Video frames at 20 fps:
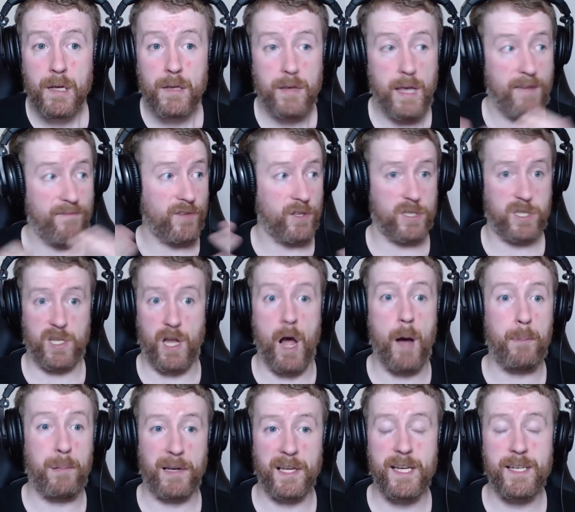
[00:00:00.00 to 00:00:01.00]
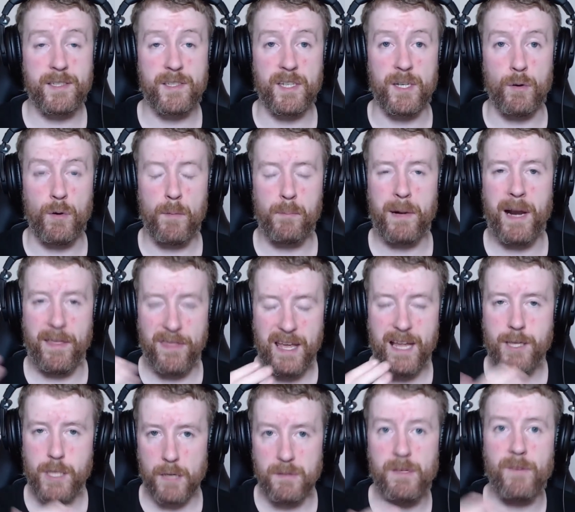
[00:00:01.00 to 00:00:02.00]
They have the star players to do it. But I think
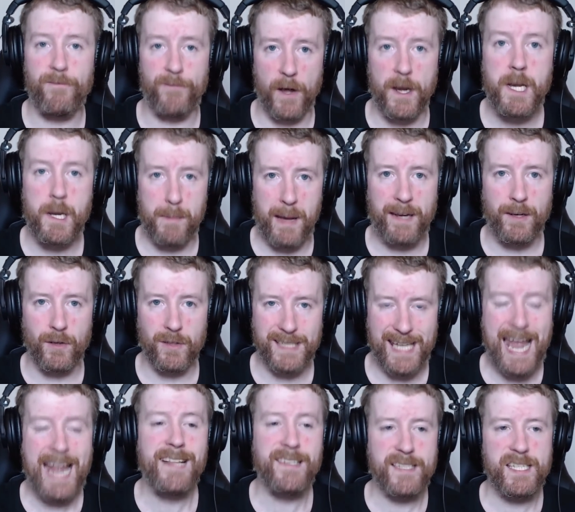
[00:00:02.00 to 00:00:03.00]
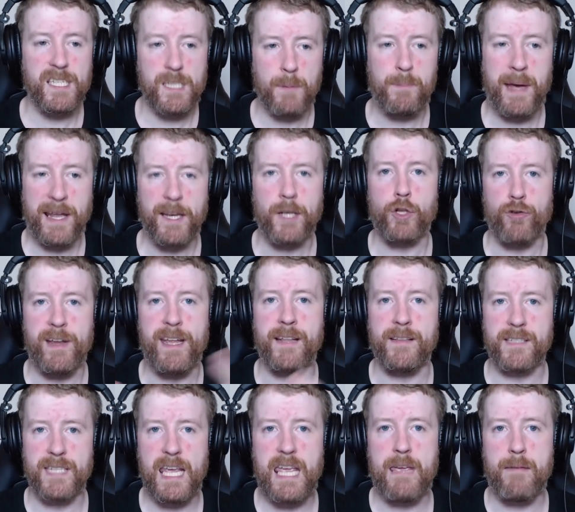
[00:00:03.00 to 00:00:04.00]
in terms of fundamentals, ENCE is a better
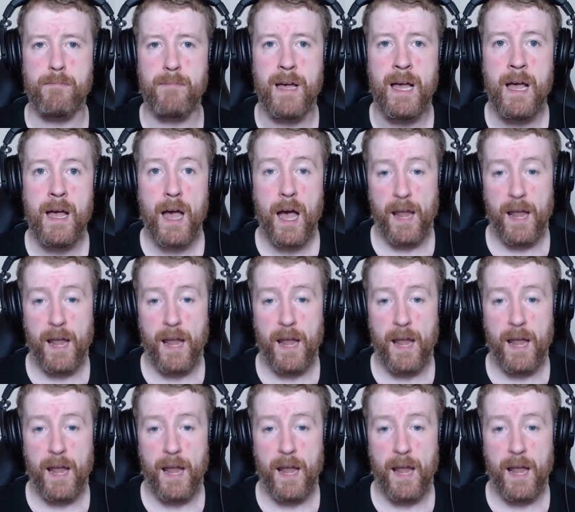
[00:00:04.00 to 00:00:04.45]
trained team.